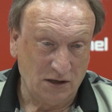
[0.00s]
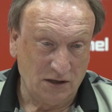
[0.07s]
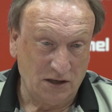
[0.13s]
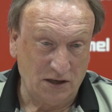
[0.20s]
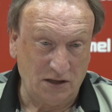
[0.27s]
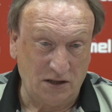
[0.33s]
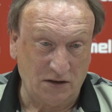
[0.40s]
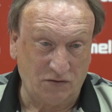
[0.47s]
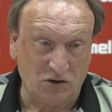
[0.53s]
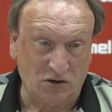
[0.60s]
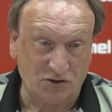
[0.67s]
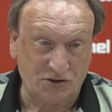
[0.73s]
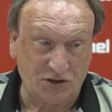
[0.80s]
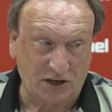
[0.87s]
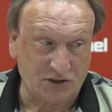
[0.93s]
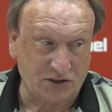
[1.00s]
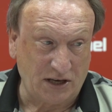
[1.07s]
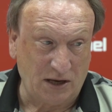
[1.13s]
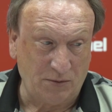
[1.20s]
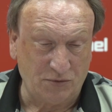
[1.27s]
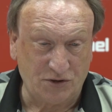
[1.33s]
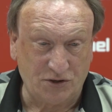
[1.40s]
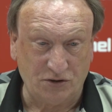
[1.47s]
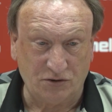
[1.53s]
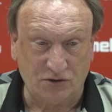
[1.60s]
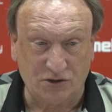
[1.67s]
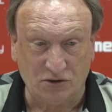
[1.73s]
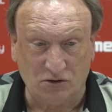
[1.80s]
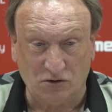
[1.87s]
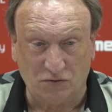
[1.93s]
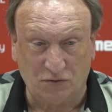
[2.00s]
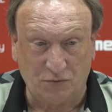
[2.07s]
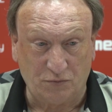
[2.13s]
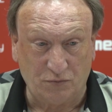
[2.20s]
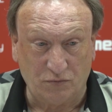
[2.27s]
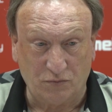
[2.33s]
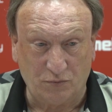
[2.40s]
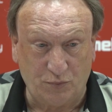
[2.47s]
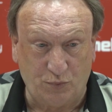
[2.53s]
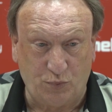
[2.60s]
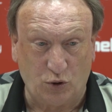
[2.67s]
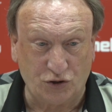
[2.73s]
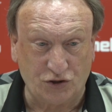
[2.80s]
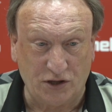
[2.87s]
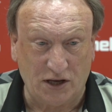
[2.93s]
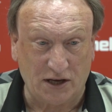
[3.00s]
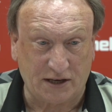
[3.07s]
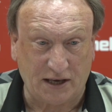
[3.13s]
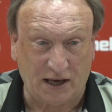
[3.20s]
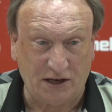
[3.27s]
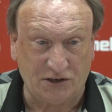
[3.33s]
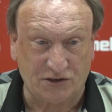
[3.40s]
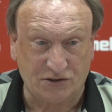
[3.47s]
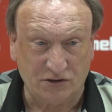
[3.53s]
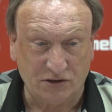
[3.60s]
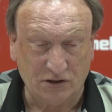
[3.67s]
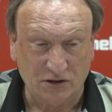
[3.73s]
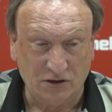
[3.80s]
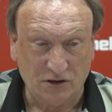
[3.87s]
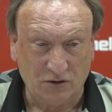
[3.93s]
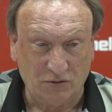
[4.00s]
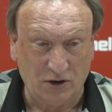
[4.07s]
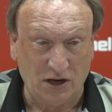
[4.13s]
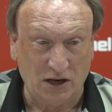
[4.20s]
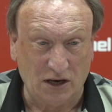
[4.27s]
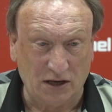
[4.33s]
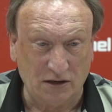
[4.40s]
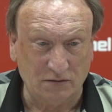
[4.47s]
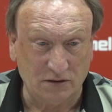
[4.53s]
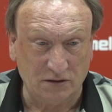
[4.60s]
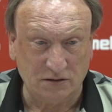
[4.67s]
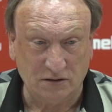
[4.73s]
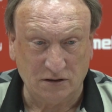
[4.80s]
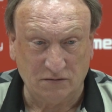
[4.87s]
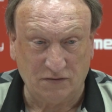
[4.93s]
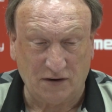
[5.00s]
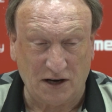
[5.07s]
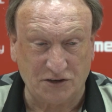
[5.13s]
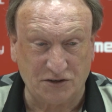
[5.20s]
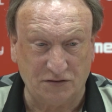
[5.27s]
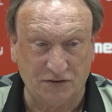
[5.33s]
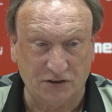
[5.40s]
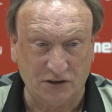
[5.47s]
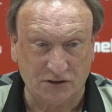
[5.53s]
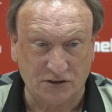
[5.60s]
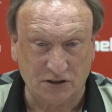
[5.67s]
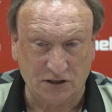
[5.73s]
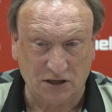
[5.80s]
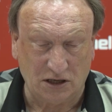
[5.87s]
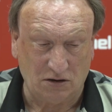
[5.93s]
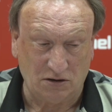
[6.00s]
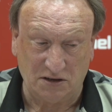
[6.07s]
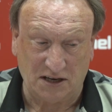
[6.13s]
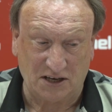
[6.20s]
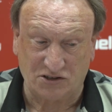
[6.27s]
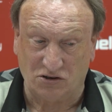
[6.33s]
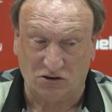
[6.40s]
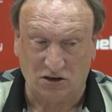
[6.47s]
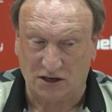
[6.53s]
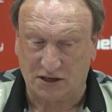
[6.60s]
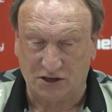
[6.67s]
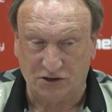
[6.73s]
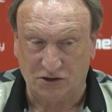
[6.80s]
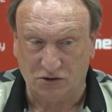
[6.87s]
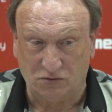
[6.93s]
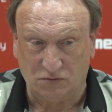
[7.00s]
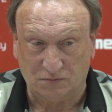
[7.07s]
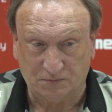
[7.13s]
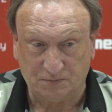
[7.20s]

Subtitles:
they've got 6 games to sort of push their case, really, and vice versa, and that's all I can do.